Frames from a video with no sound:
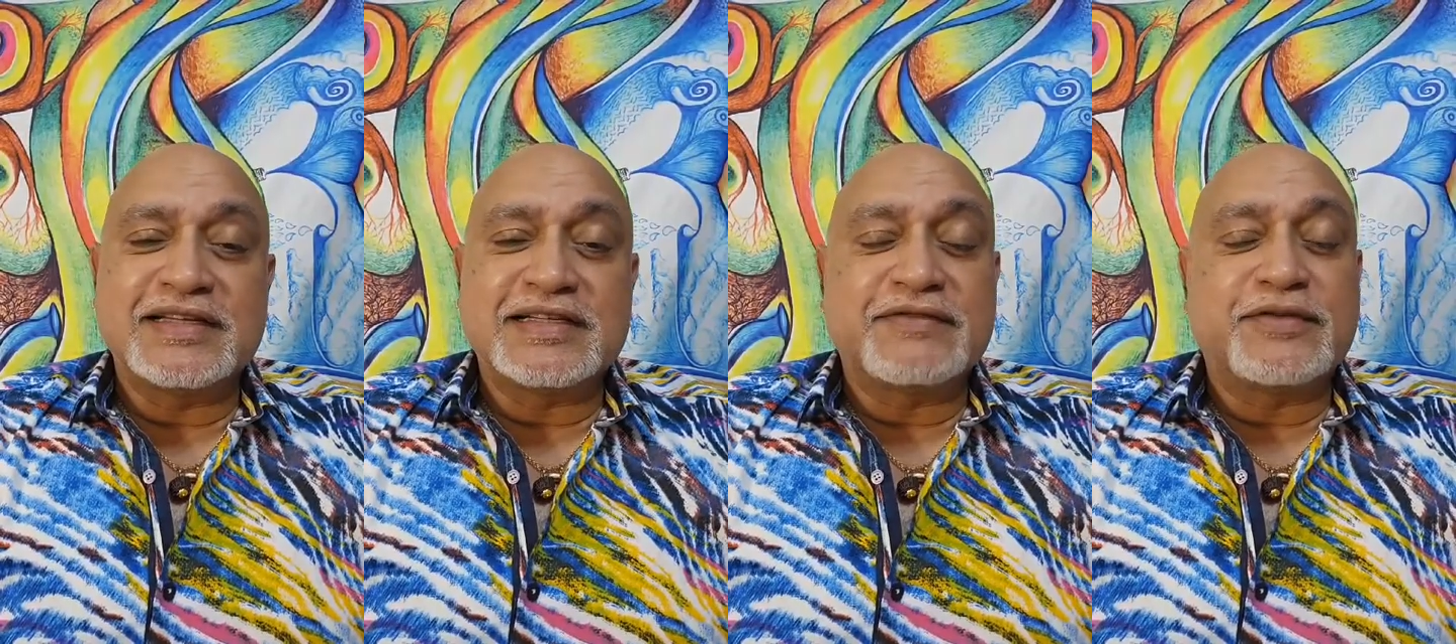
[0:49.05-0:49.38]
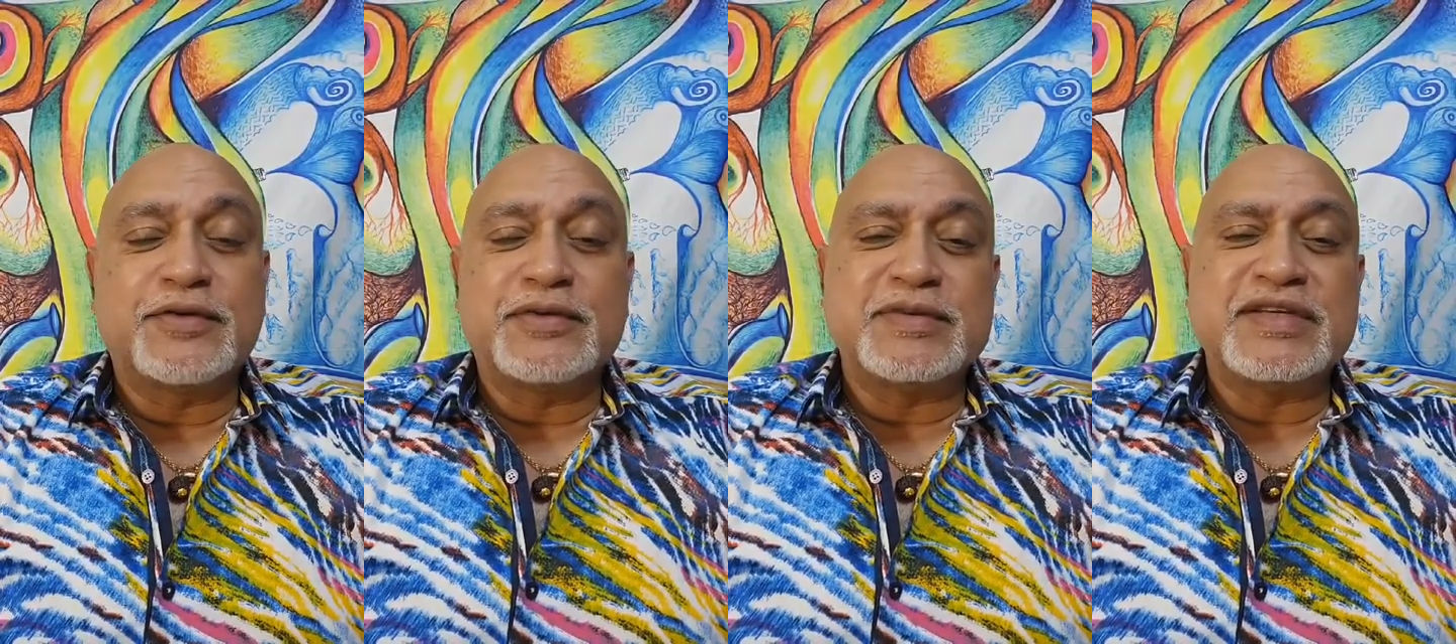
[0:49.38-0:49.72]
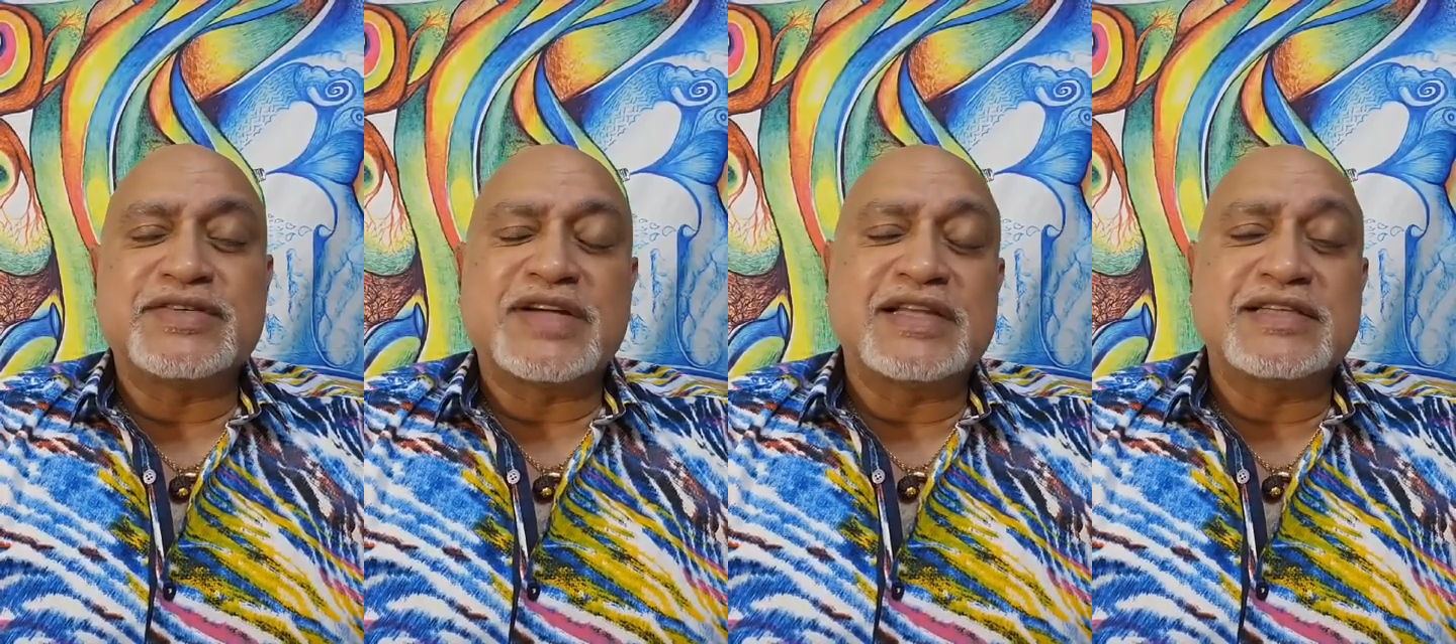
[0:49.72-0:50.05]
have always been
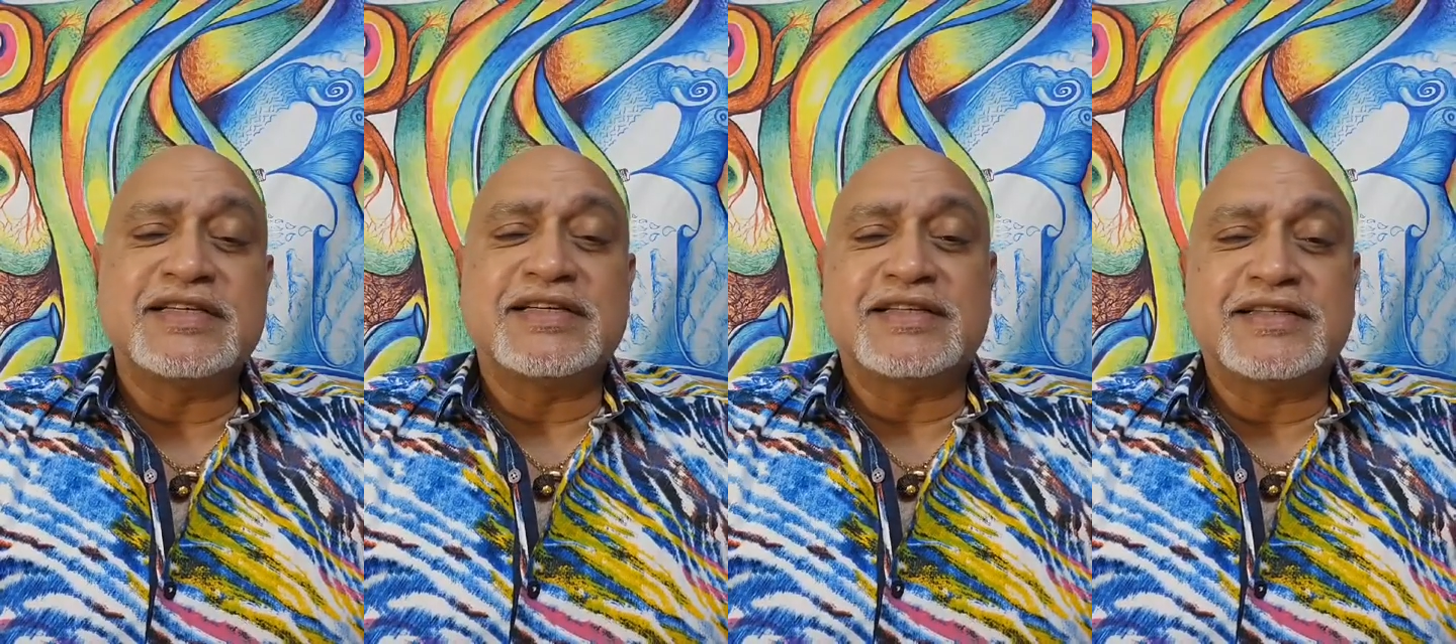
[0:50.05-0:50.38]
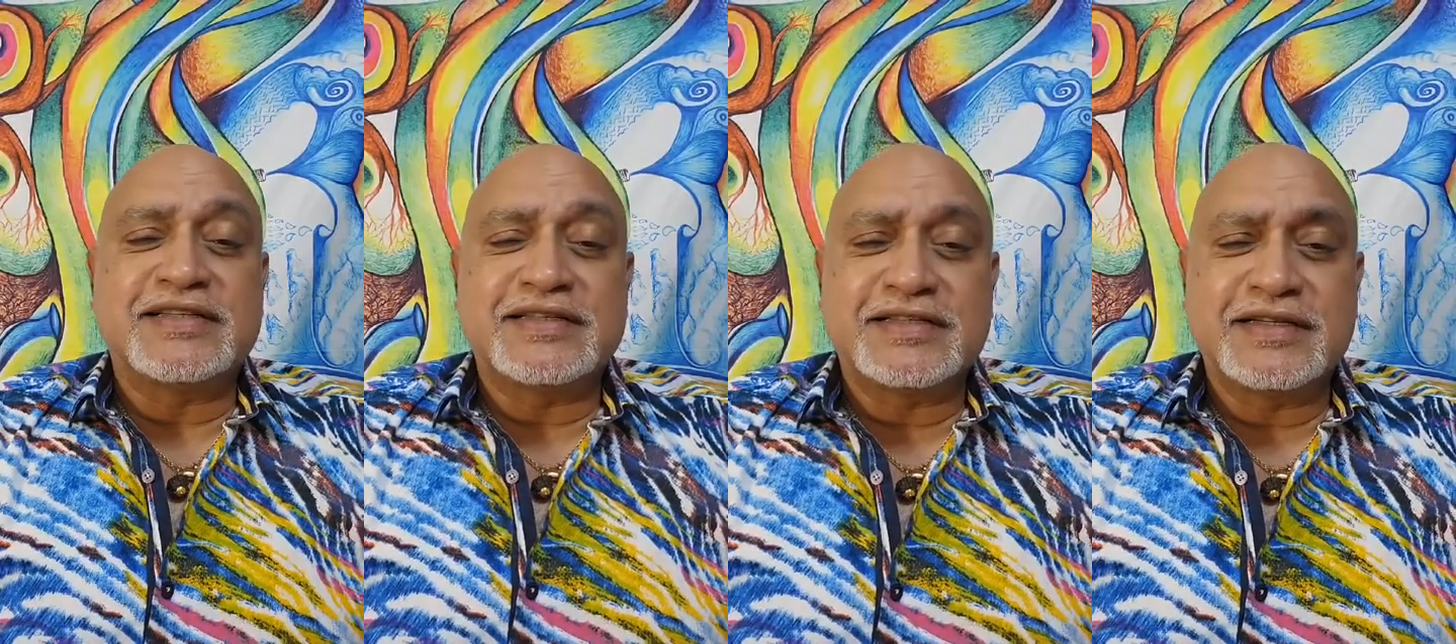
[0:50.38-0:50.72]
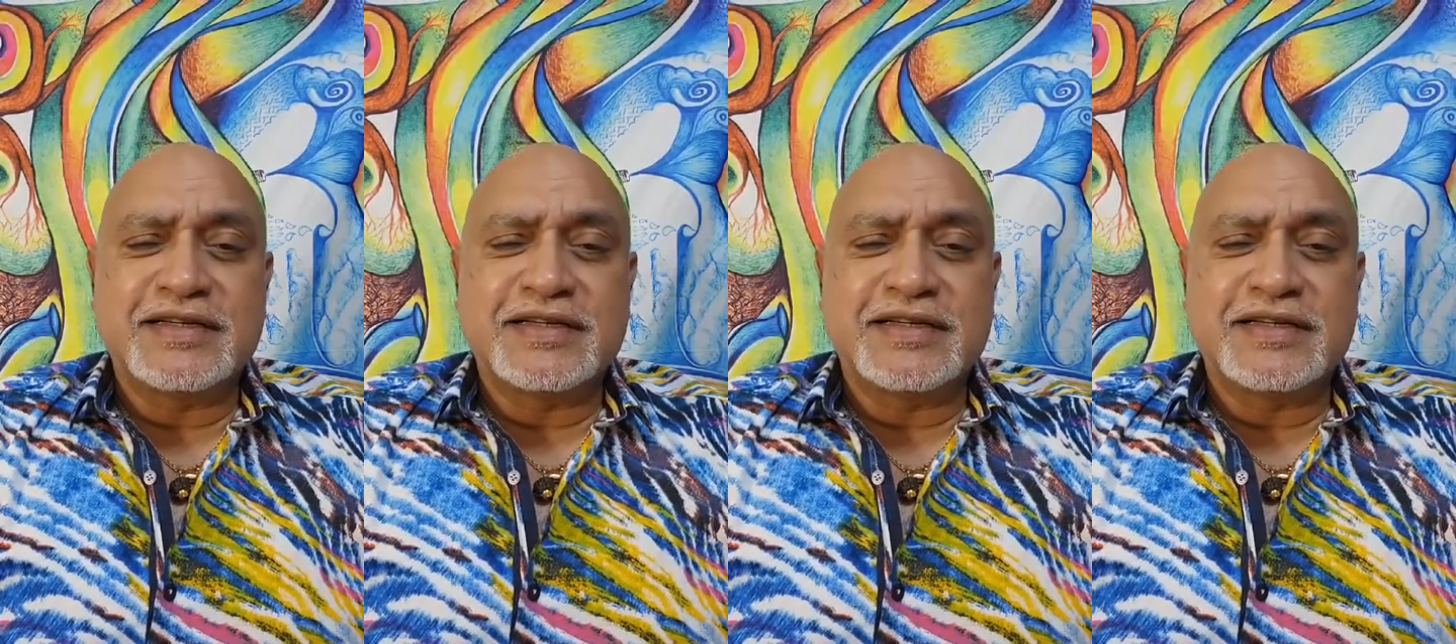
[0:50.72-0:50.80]
transients.